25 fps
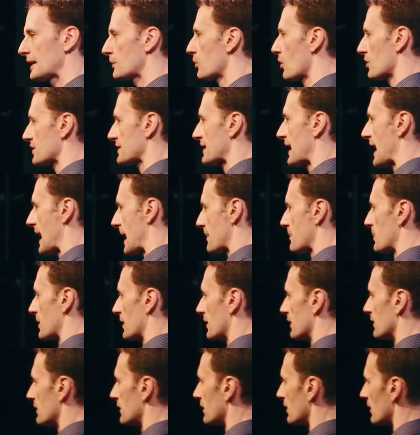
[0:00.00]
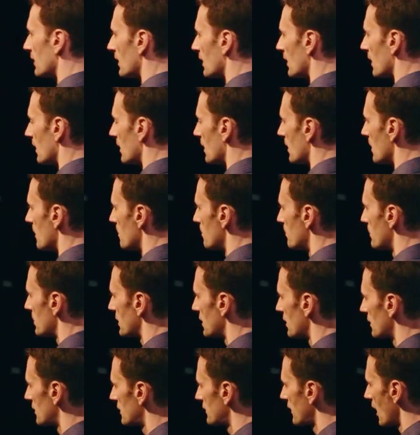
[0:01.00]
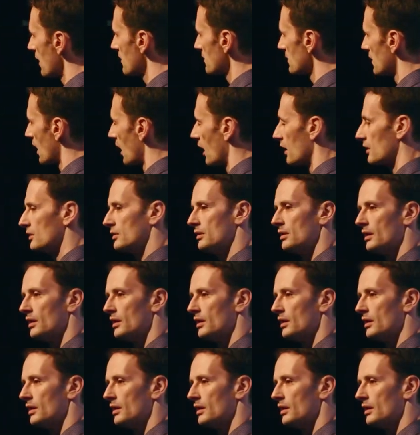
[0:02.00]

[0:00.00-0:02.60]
what's happened, but you don't know